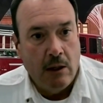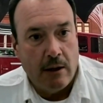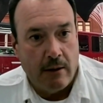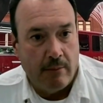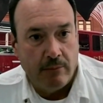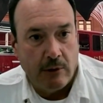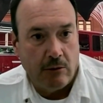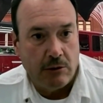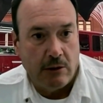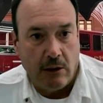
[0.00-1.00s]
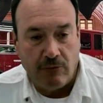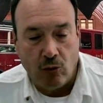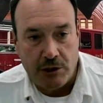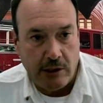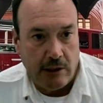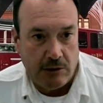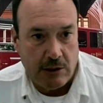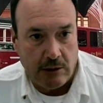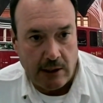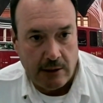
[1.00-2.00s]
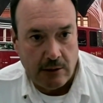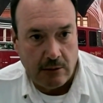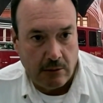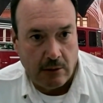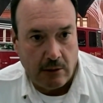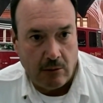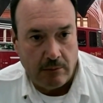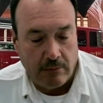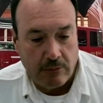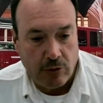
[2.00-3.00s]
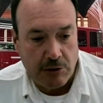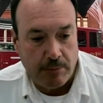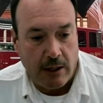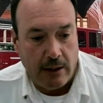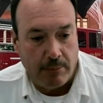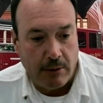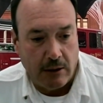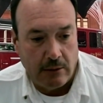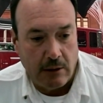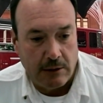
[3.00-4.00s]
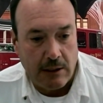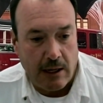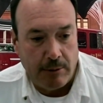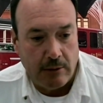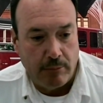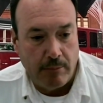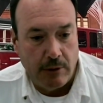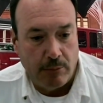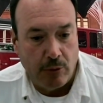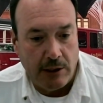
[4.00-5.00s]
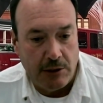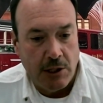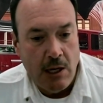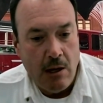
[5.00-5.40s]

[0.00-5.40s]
um, you know, to the unfortunate incident that you know transpired up on on top of the the bridge.